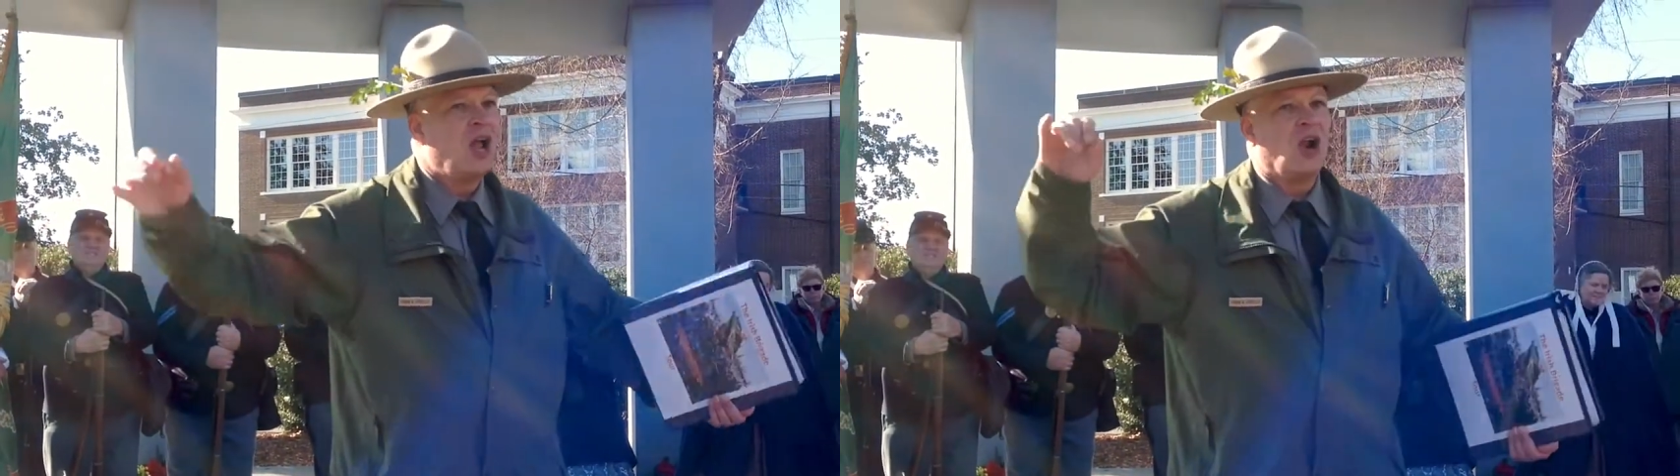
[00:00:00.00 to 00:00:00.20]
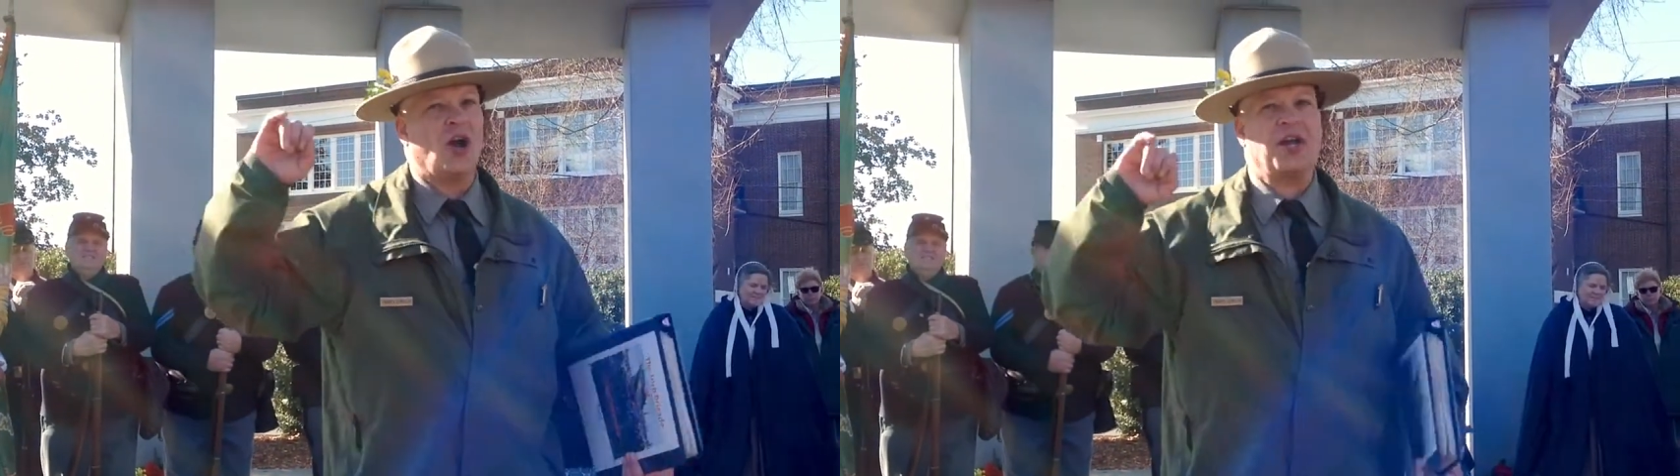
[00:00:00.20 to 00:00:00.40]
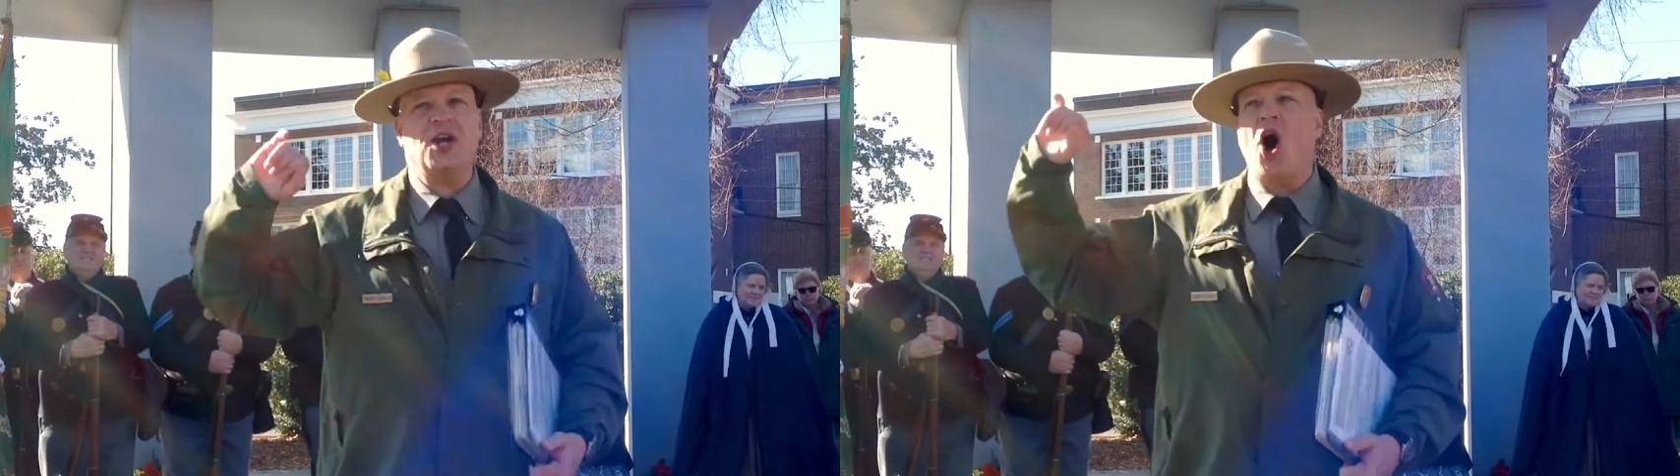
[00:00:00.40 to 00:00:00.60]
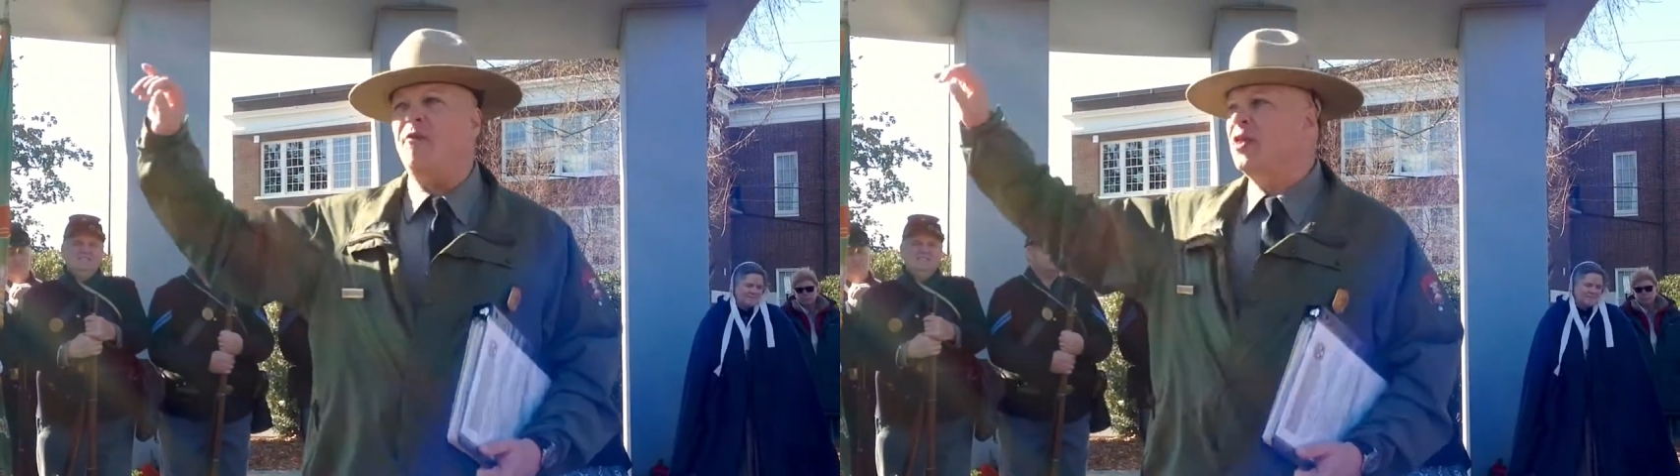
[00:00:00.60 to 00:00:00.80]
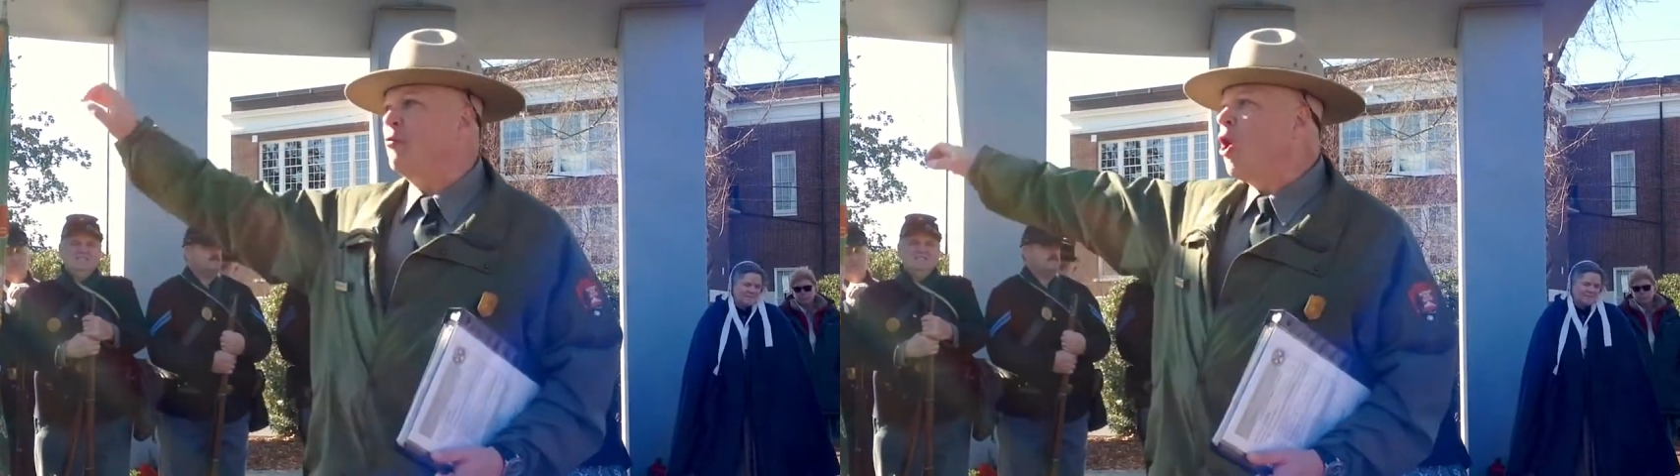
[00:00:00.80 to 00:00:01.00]
looking
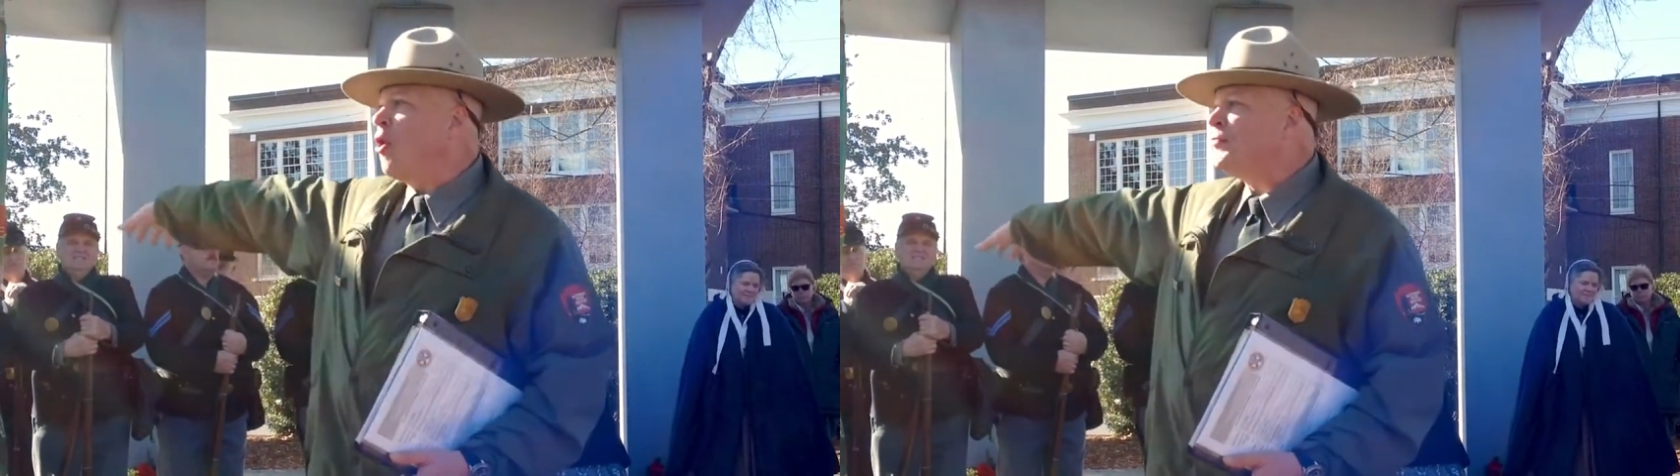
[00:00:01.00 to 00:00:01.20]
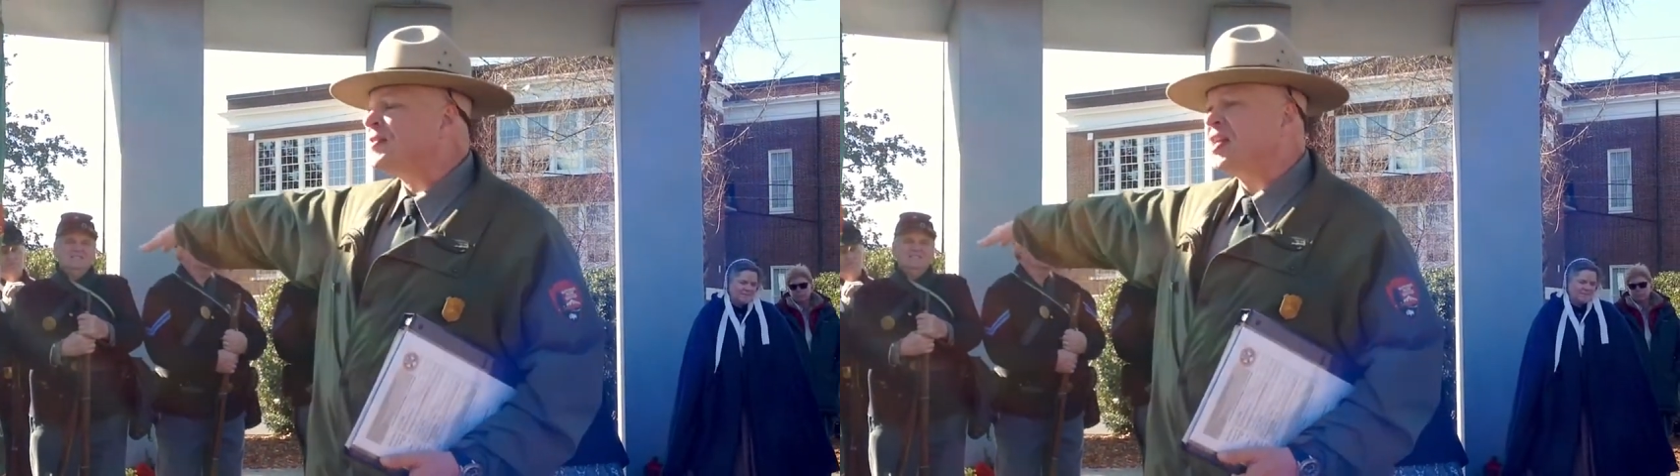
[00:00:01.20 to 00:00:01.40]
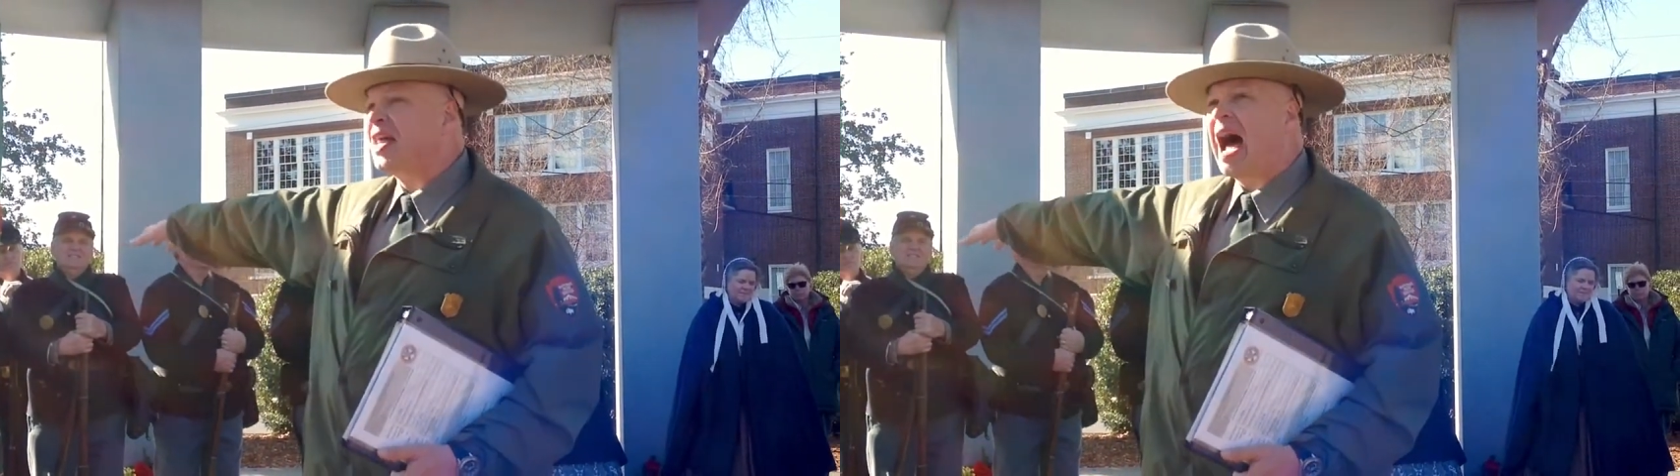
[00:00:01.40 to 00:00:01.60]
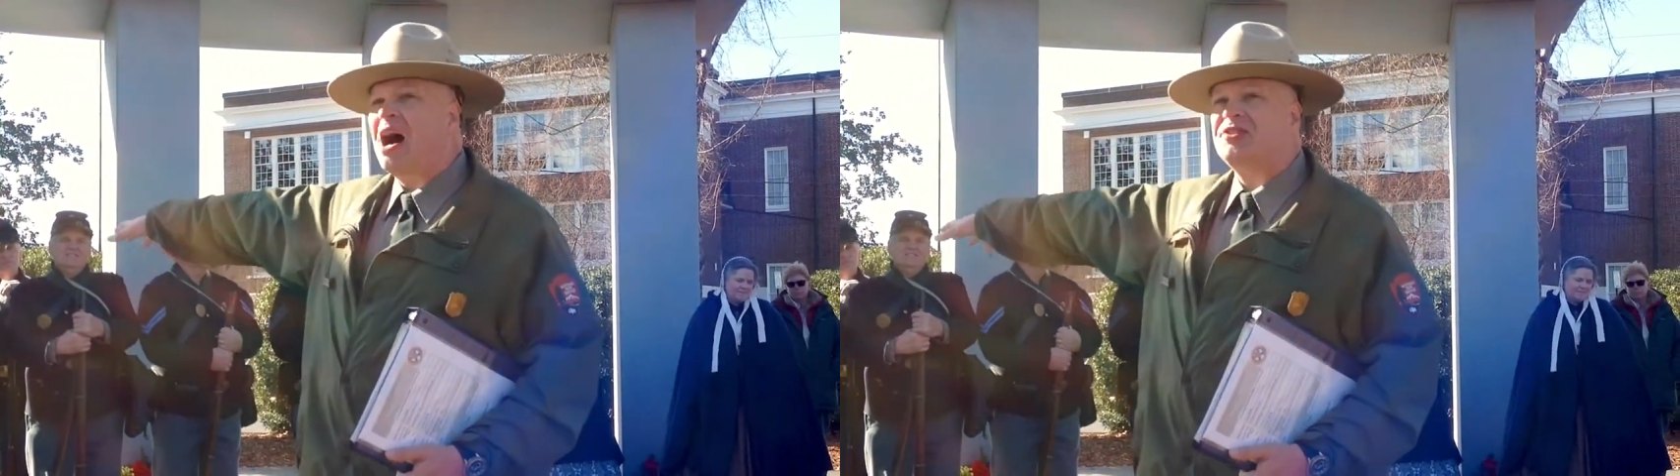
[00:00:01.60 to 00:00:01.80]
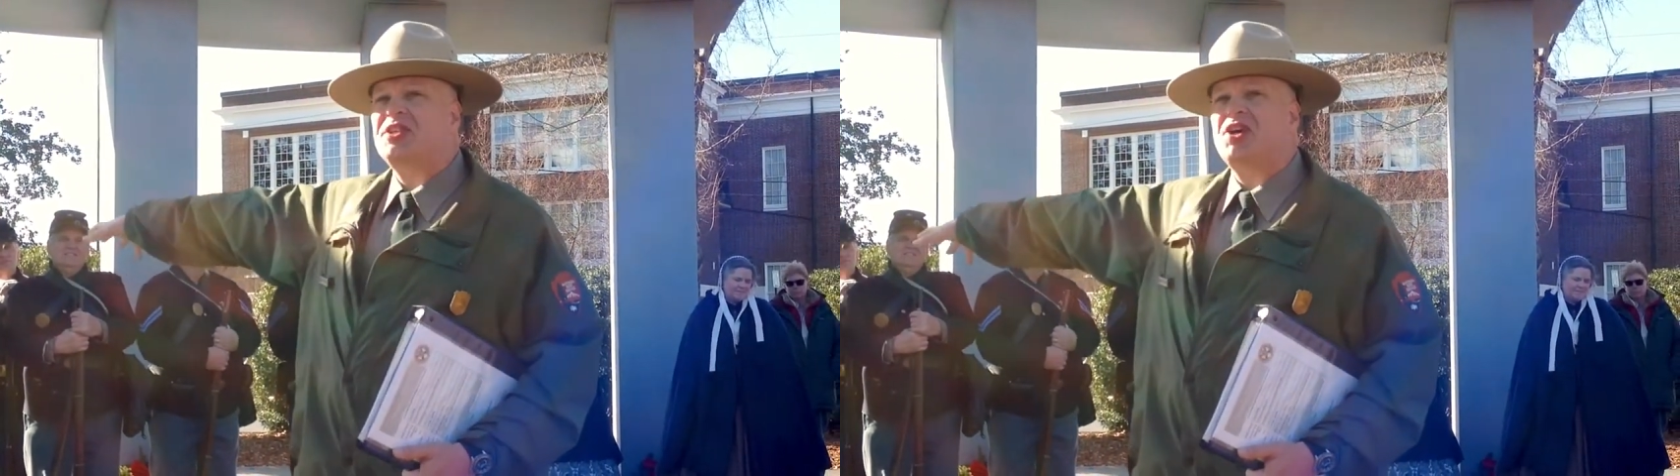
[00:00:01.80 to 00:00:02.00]
over the roofs of the
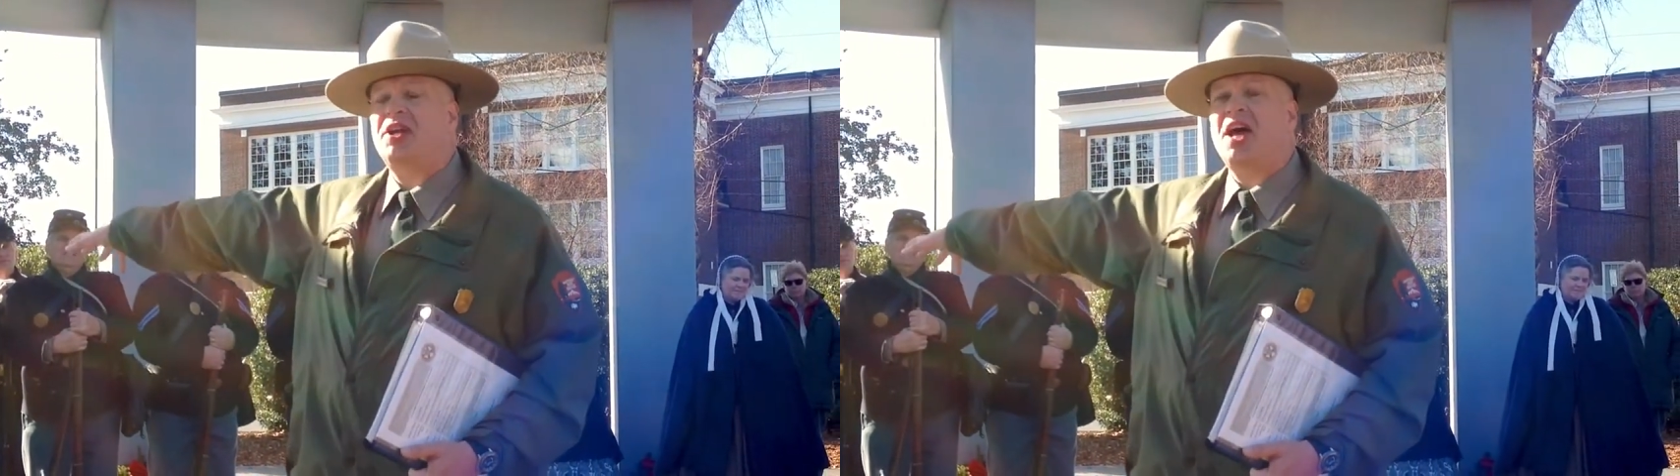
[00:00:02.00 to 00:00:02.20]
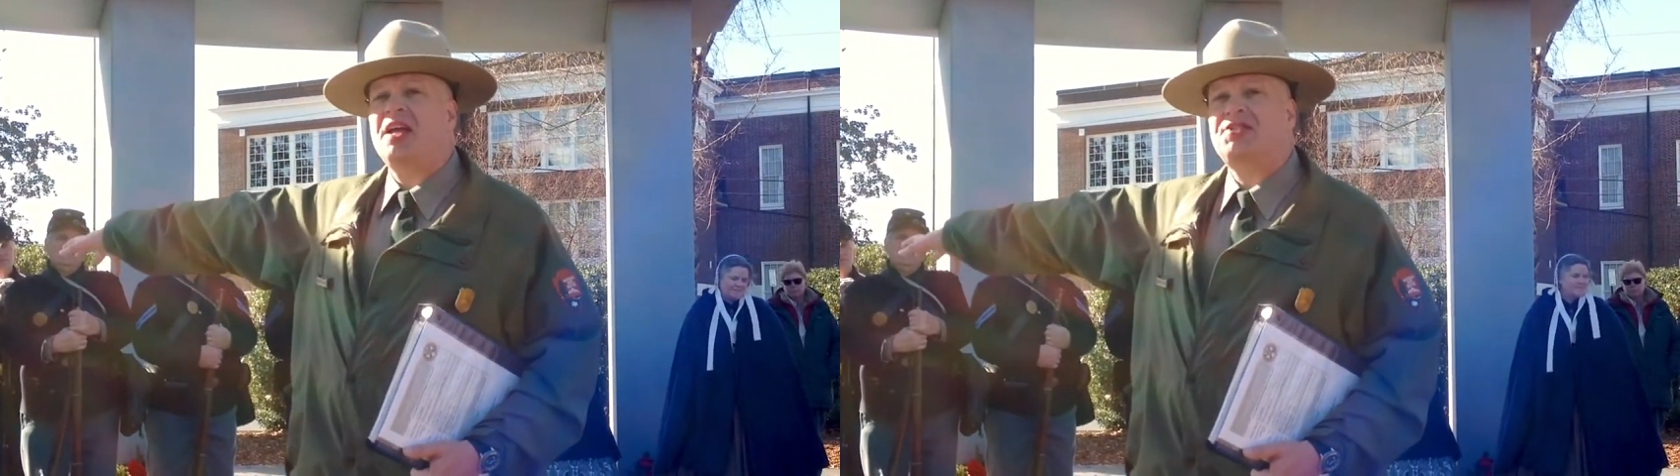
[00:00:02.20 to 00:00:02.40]
houses on the